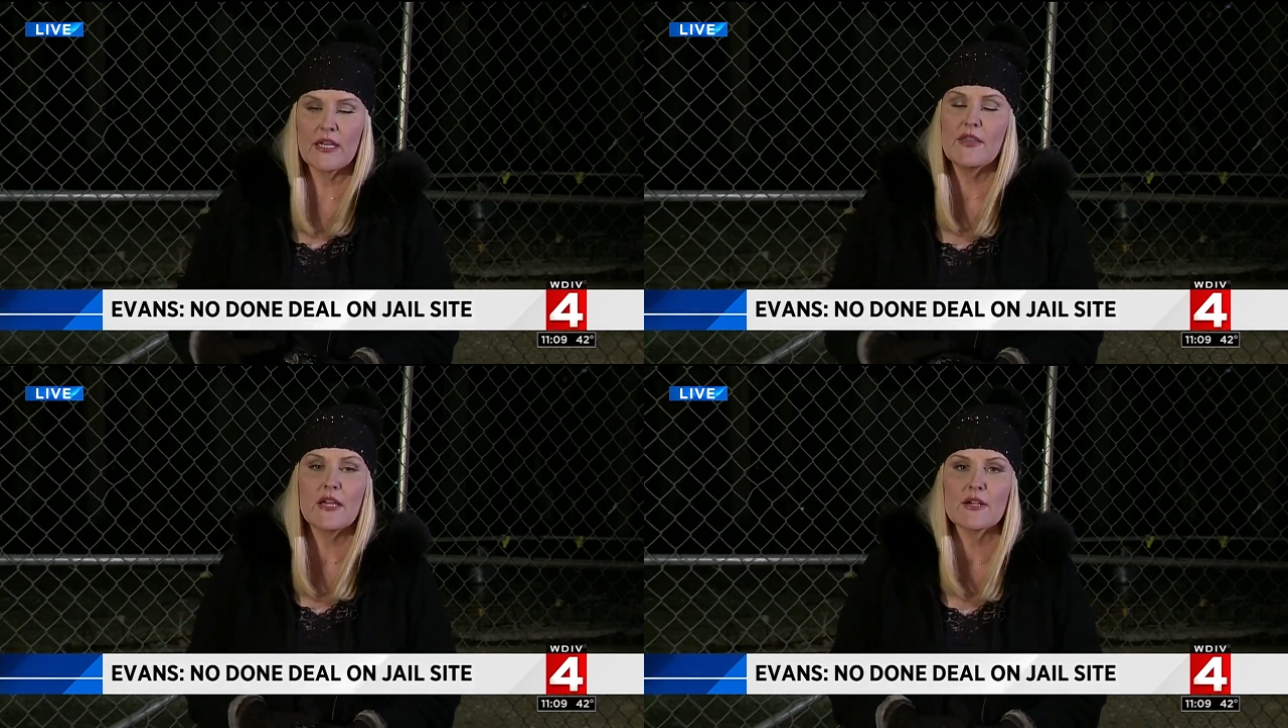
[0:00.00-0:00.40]

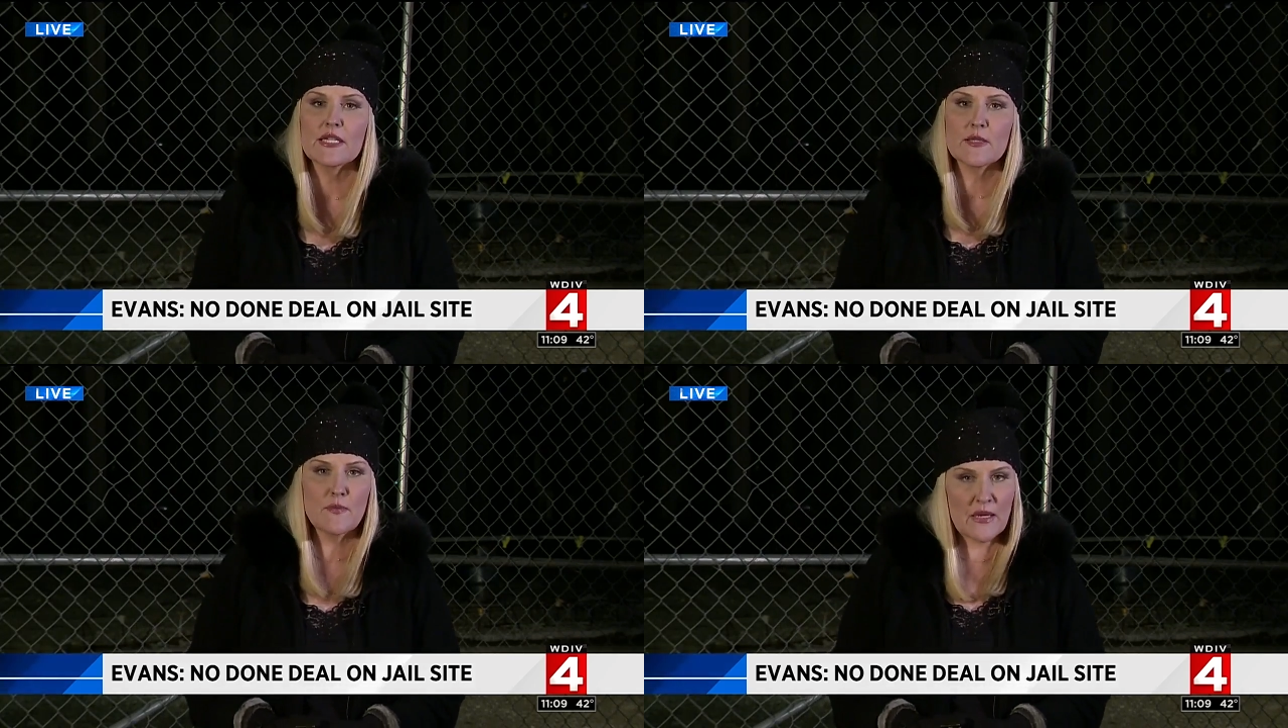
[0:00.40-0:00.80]
And they are
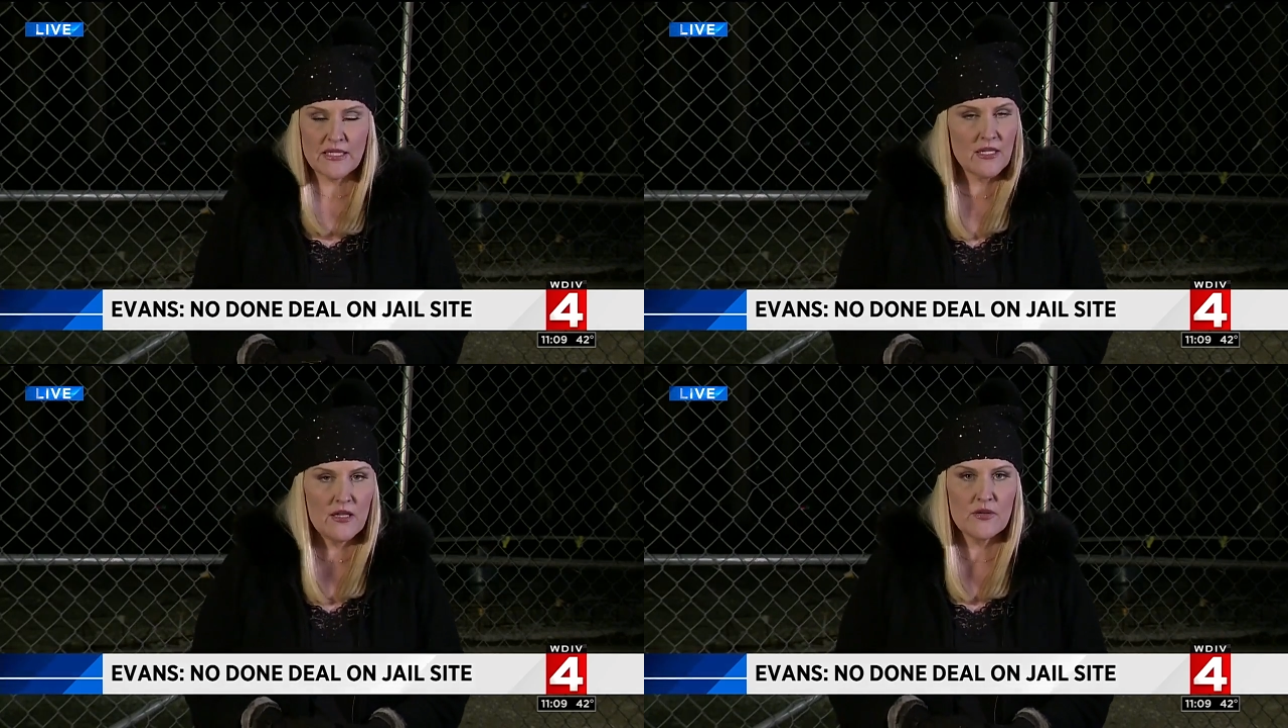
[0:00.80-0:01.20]

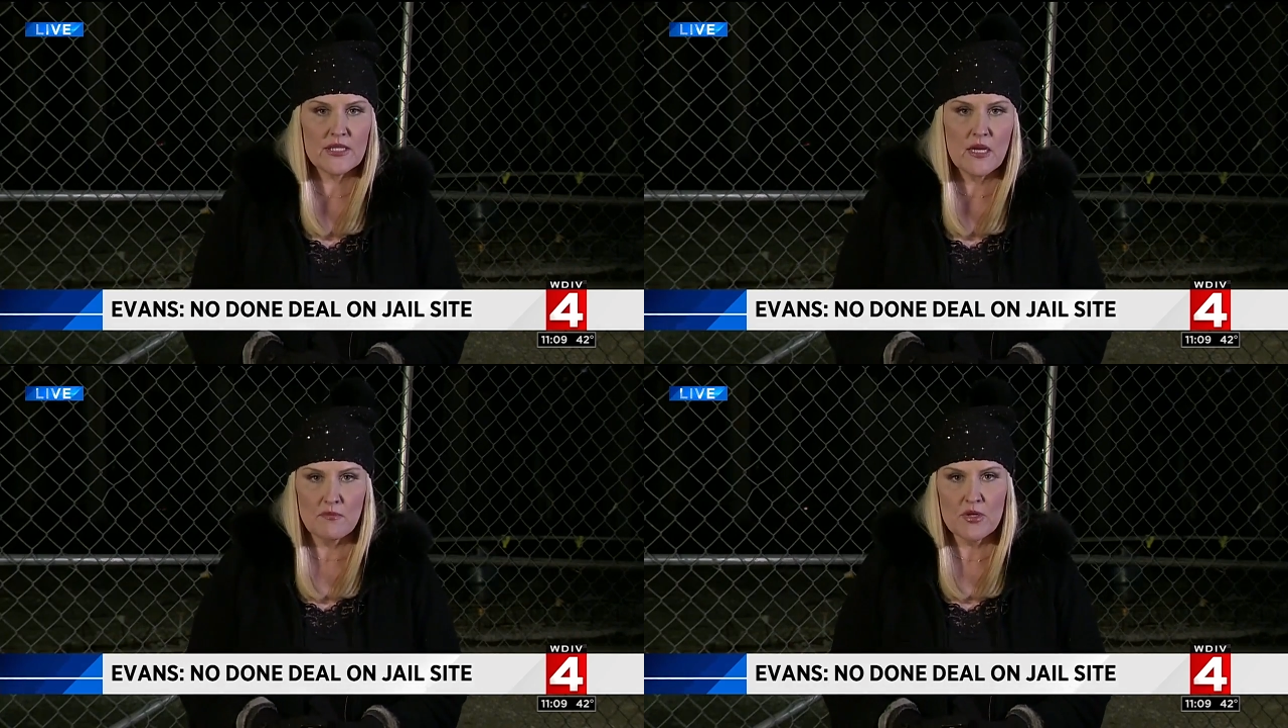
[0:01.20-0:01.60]
expecting
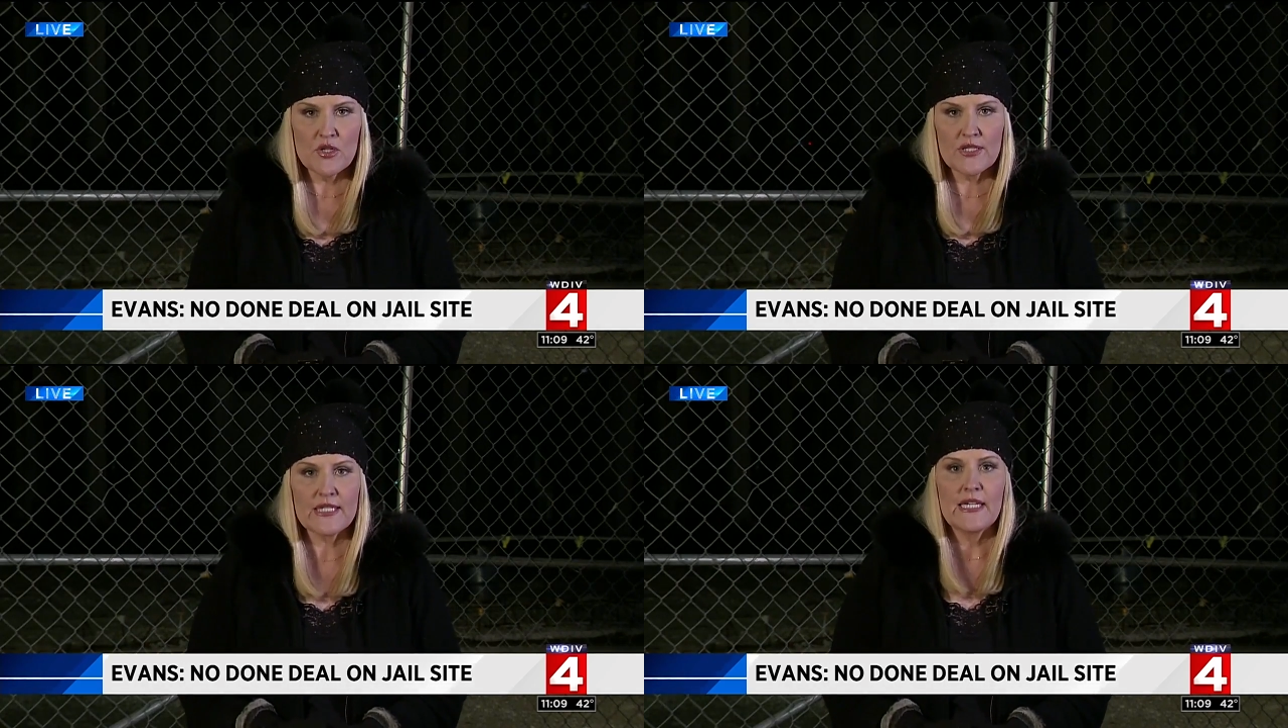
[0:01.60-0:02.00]
those
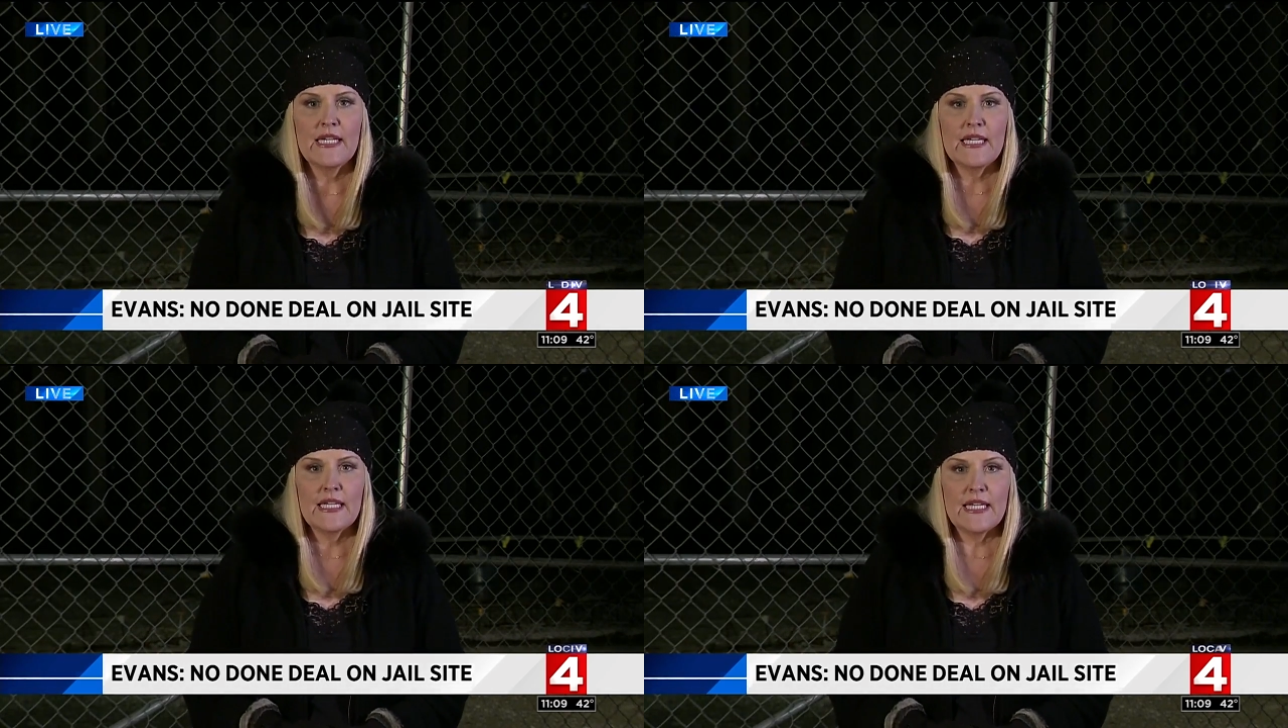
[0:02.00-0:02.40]
numbers
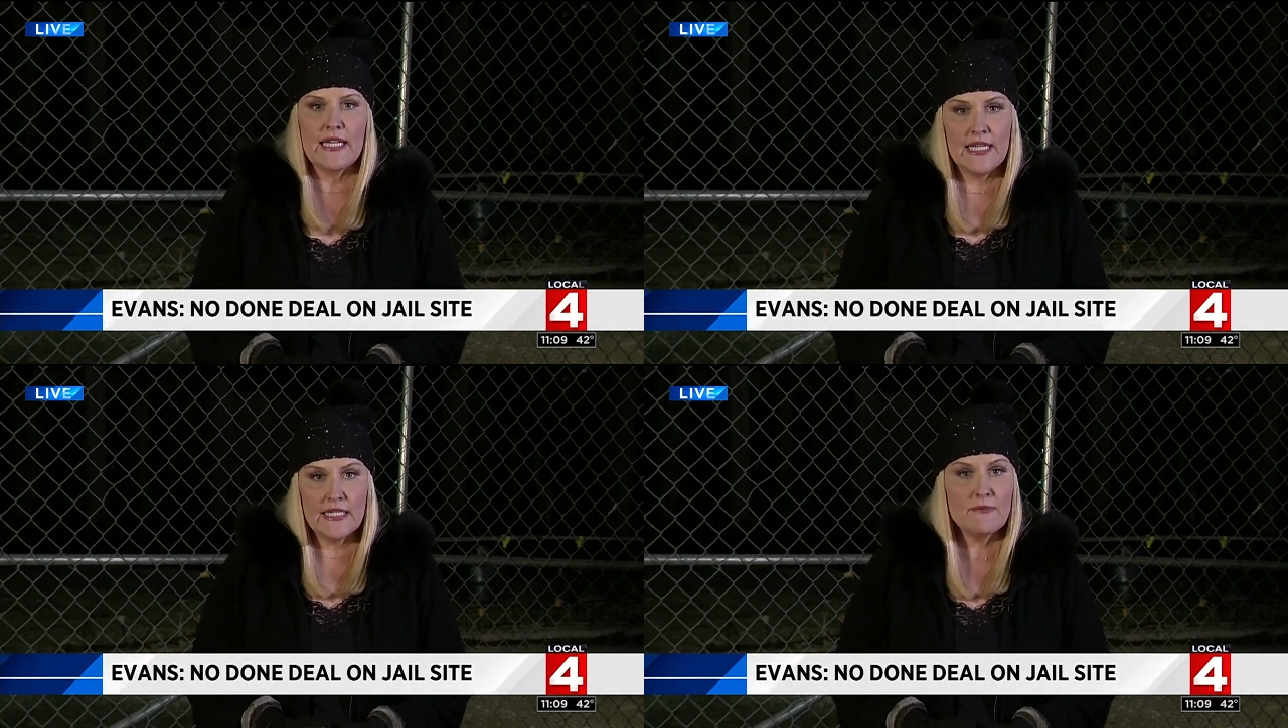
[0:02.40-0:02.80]

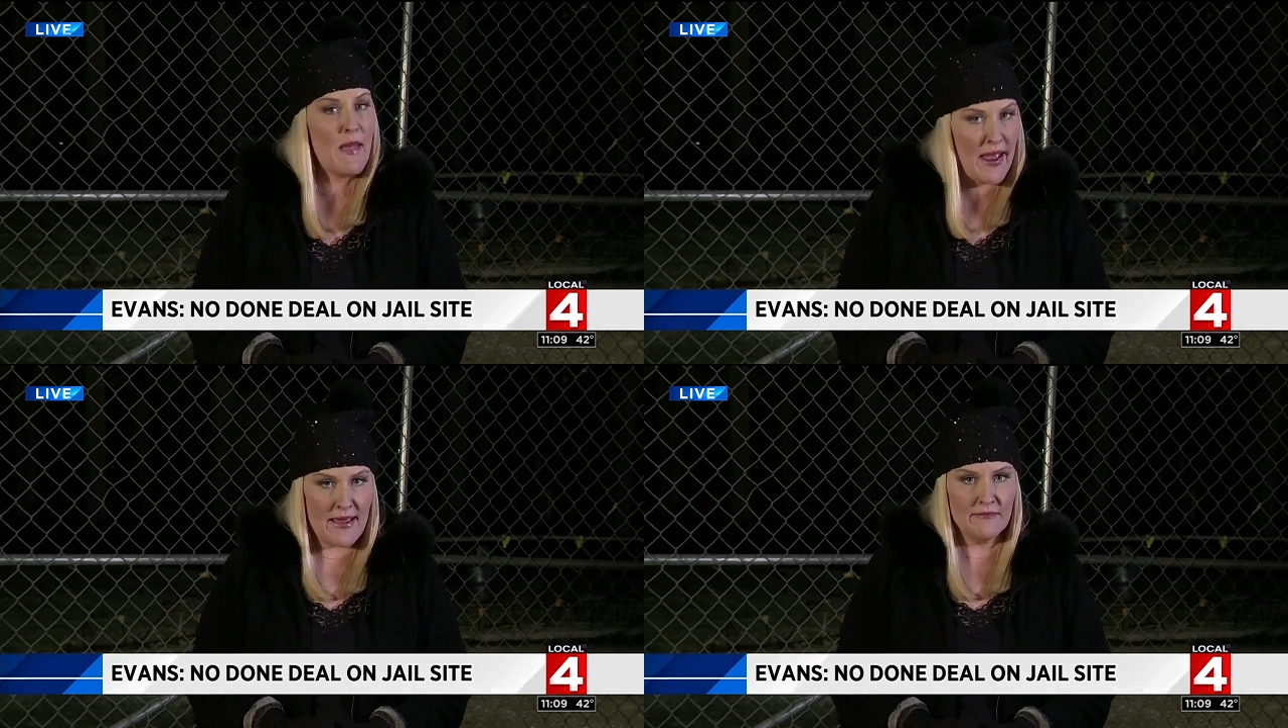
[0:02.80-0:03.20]
in May.